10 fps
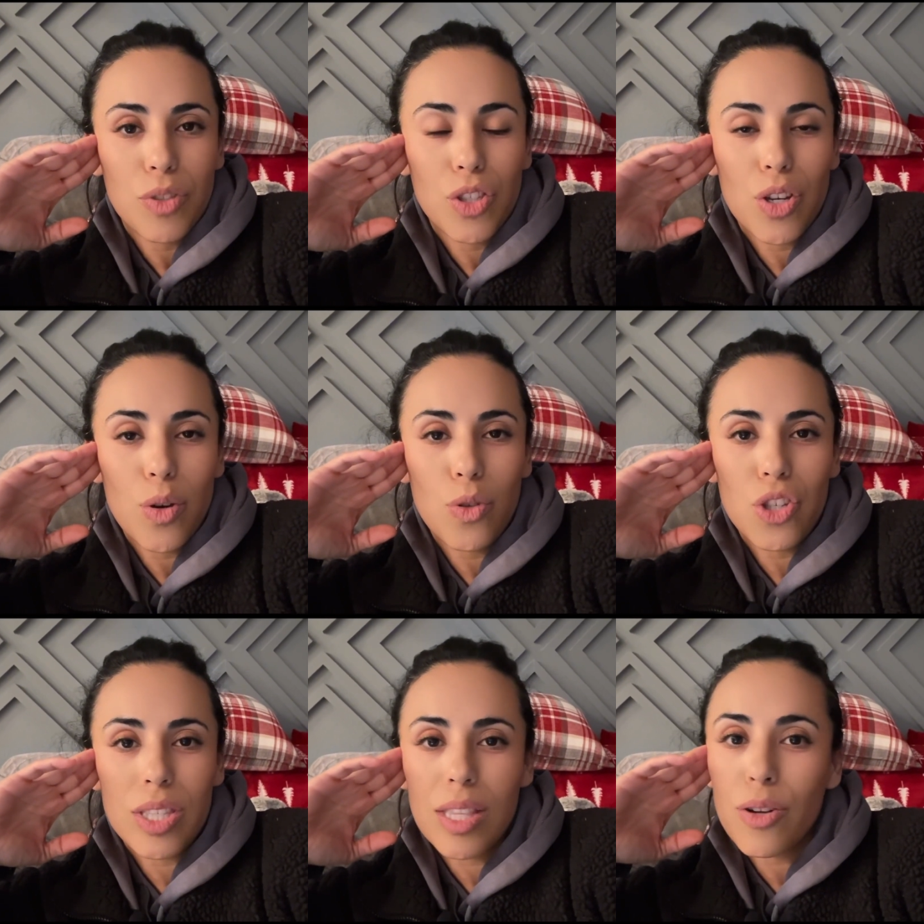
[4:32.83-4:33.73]
So
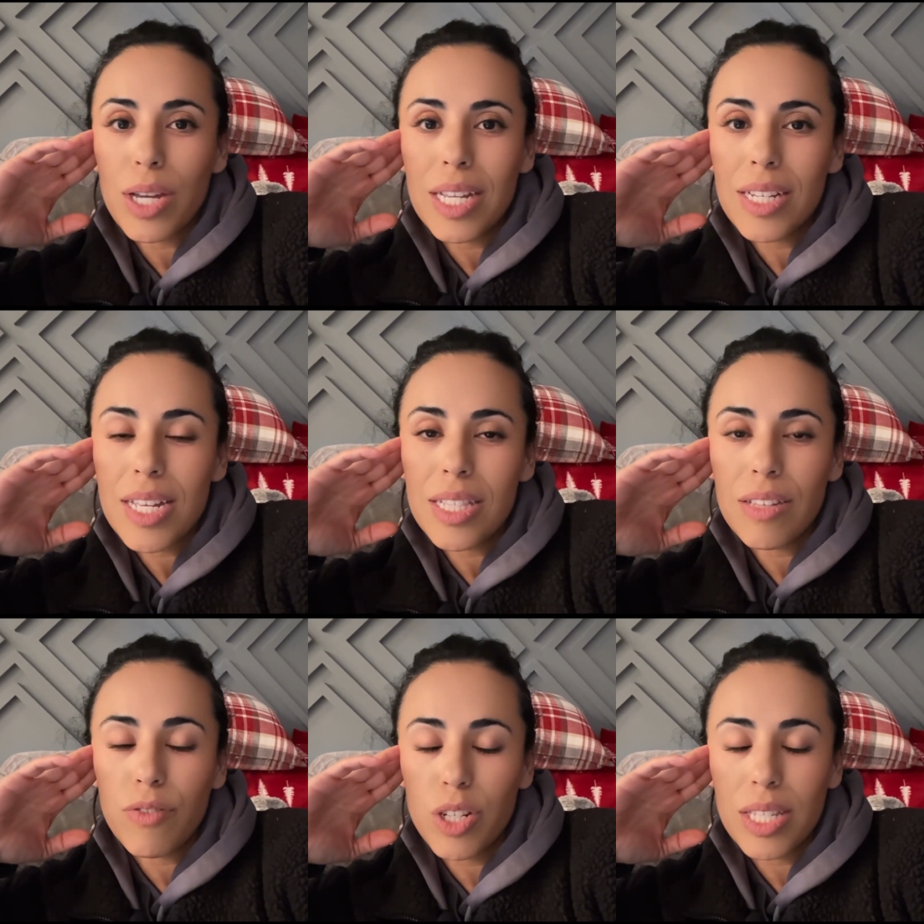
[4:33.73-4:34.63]
just a little
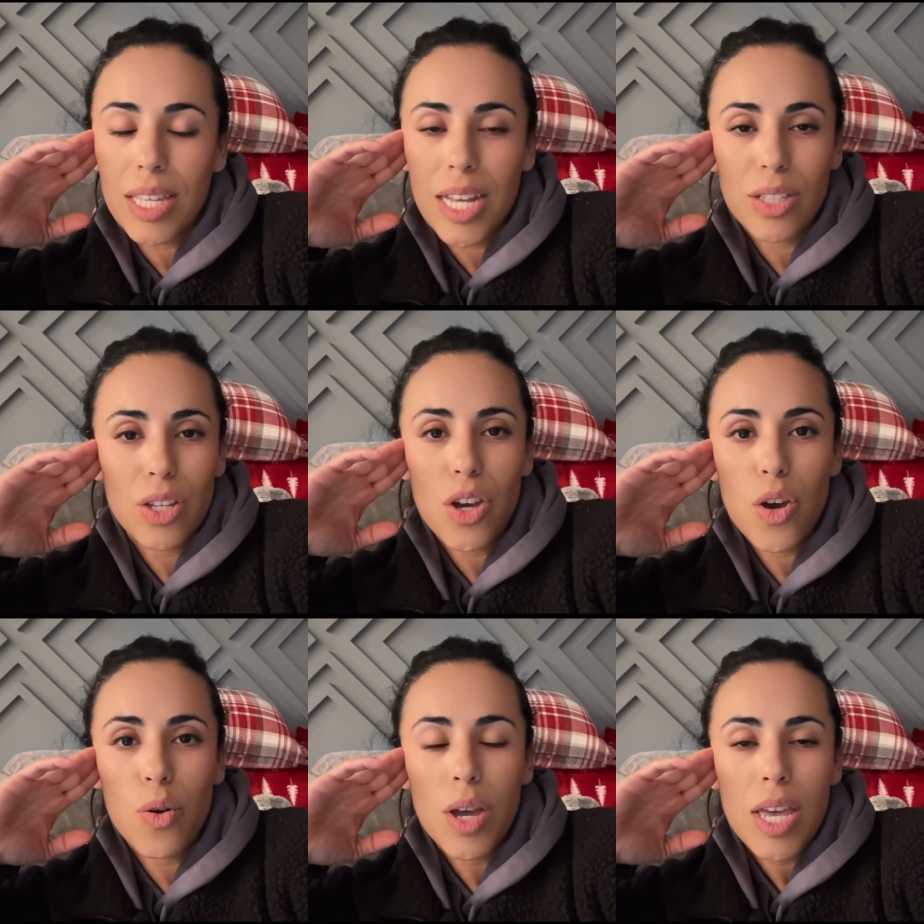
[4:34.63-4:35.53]
hint, if you decide to
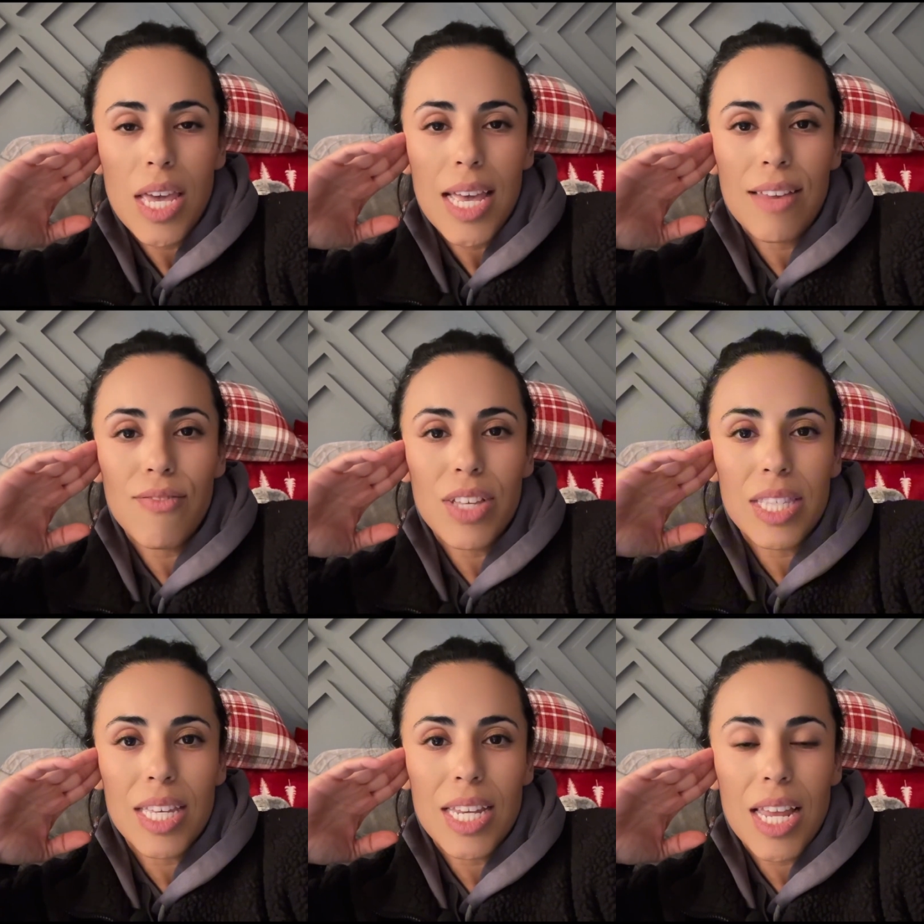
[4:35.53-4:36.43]
go and
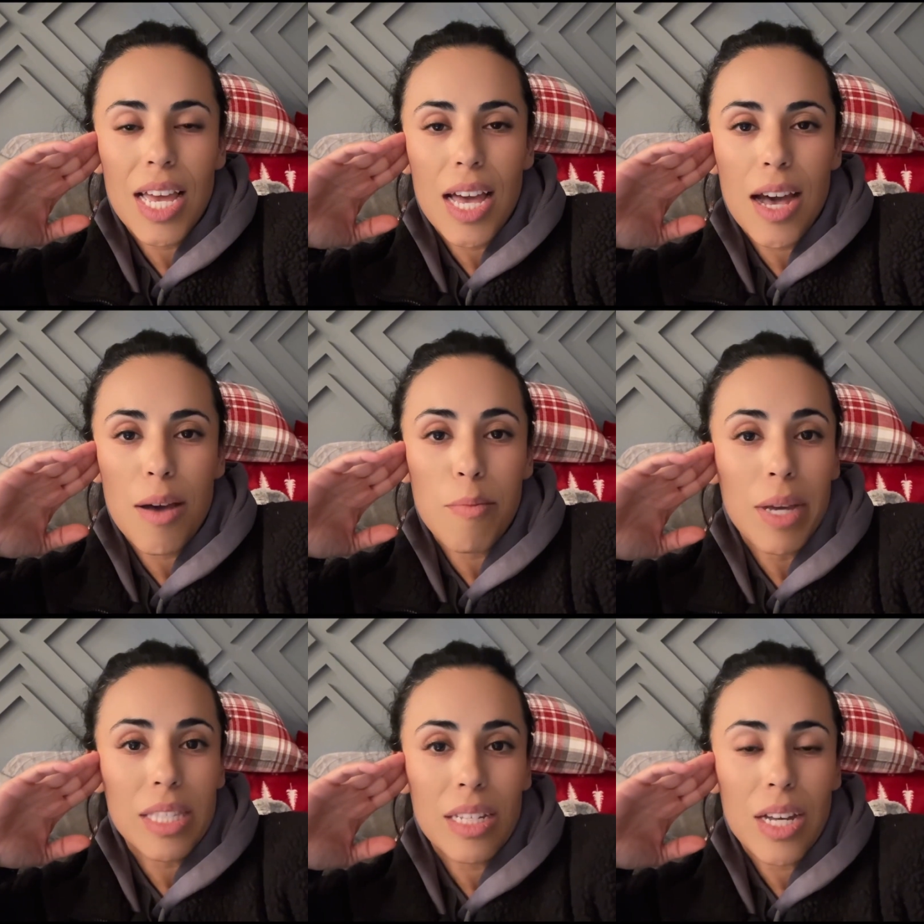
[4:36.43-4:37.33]
visit
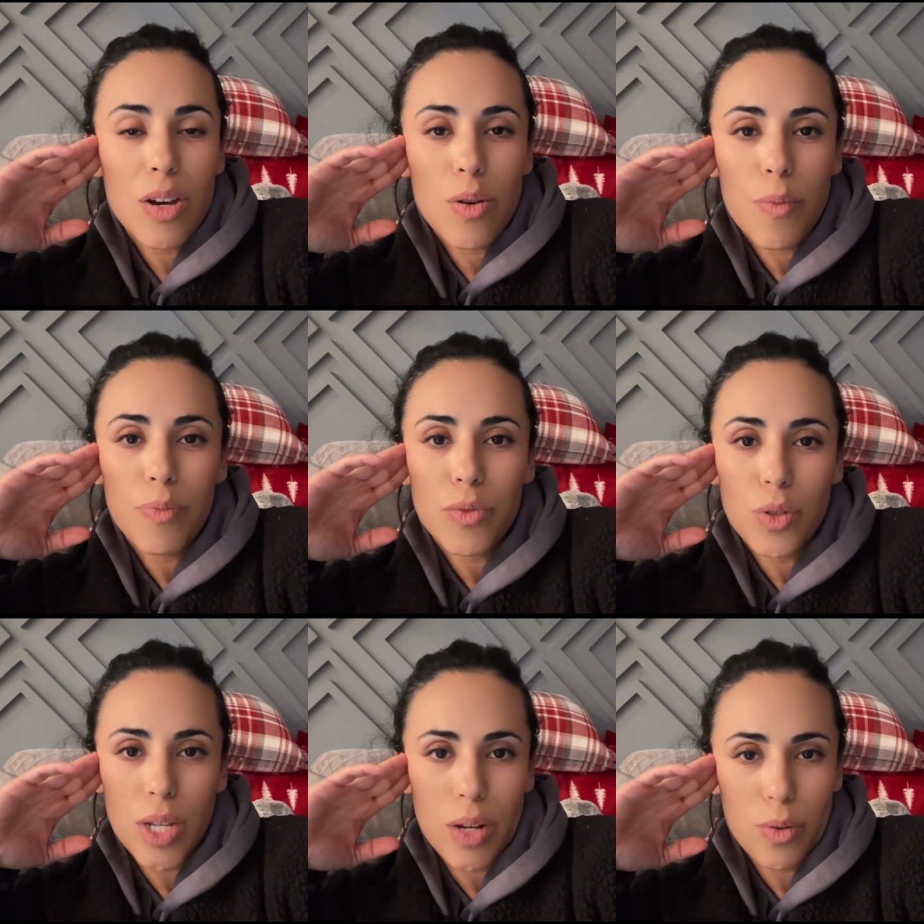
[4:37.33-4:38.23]
Mexico,
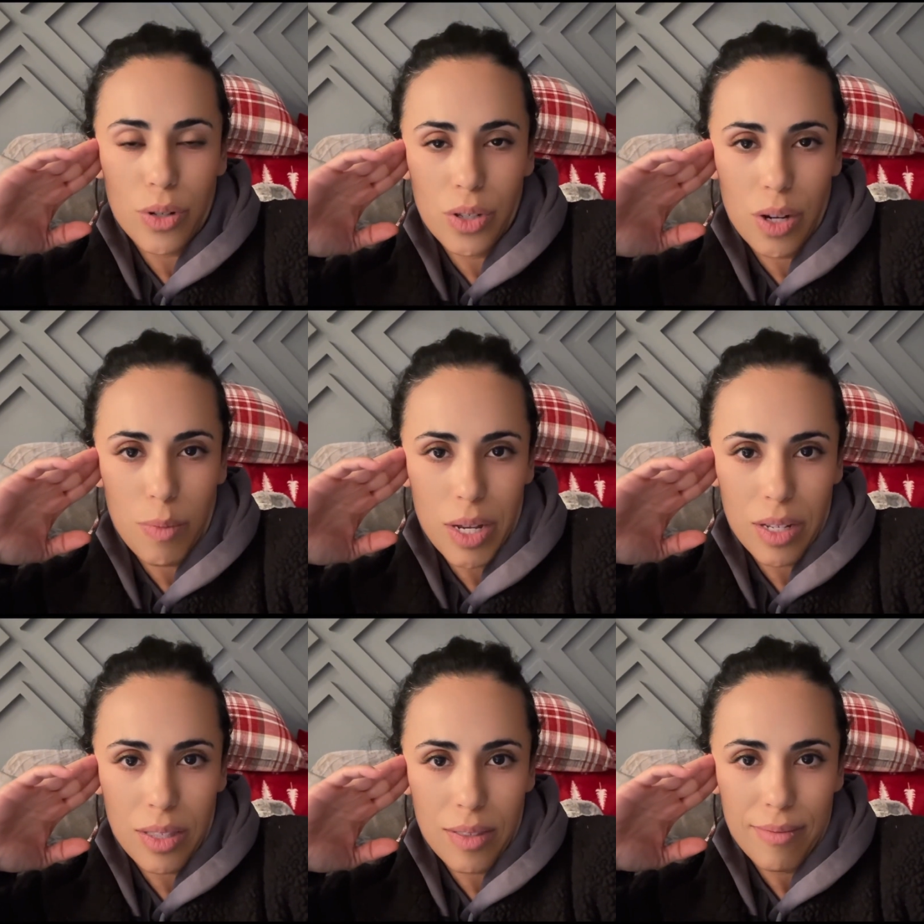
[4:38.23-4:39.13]
do not order
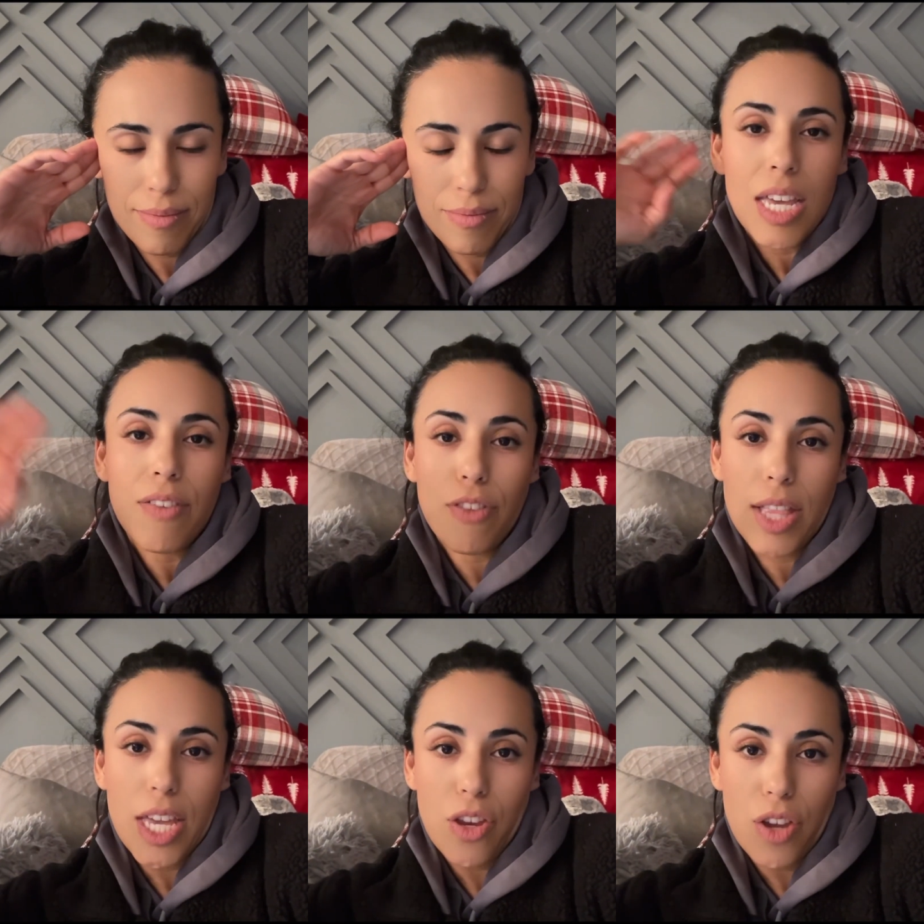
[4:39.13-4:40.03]
Starbucks if you
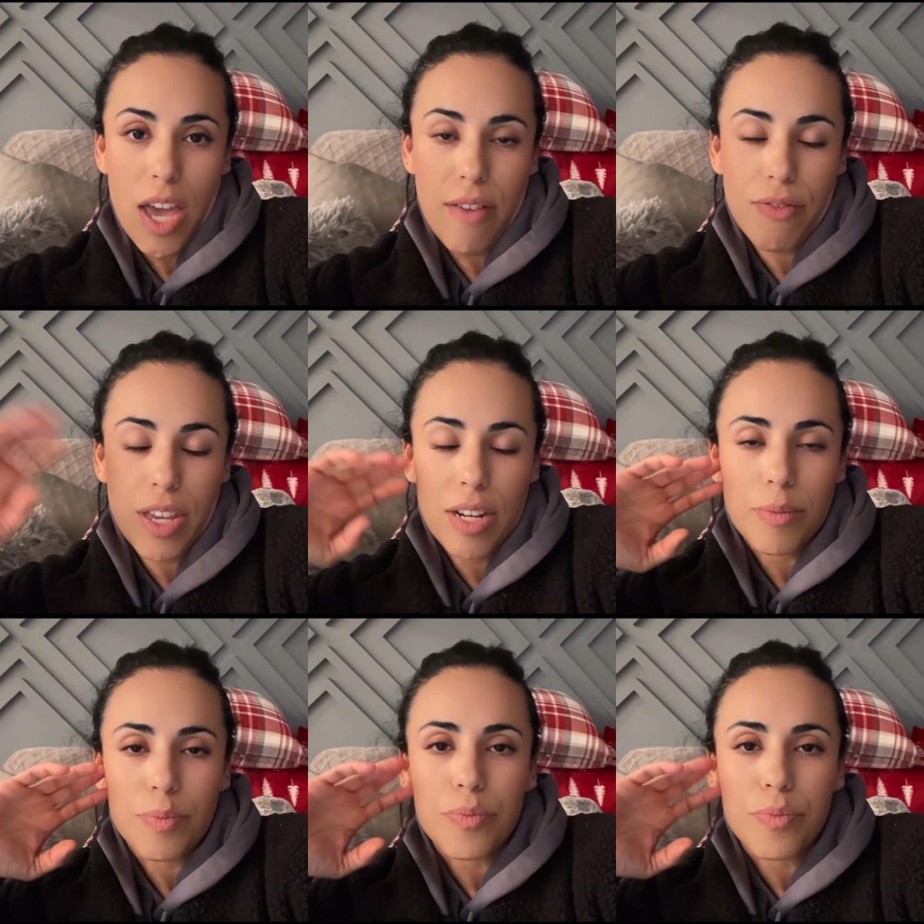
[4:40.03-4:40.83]
like your caffeine.